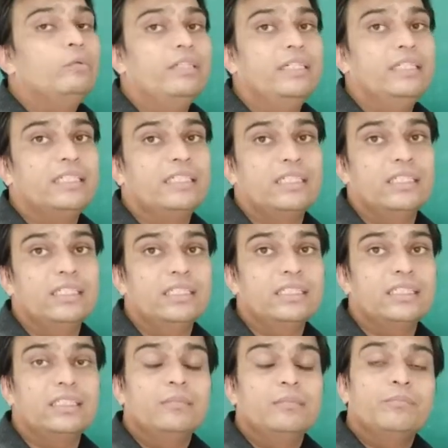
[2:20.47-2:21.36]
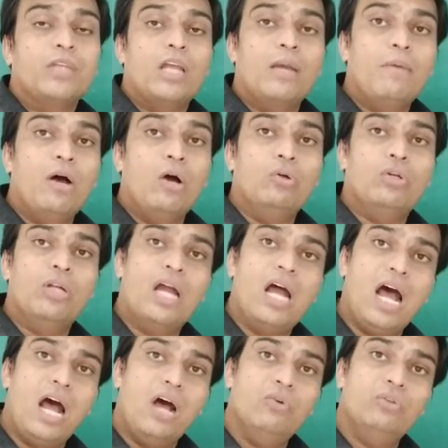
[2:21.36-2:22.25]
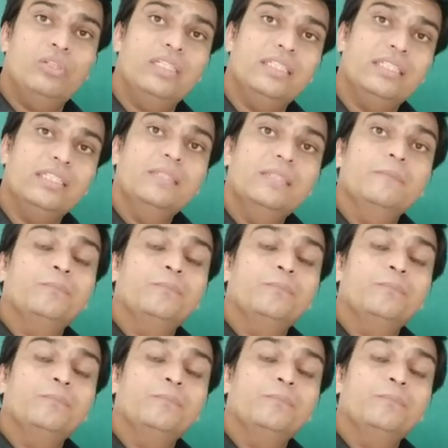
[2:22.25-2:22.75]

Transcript: we discussed about how this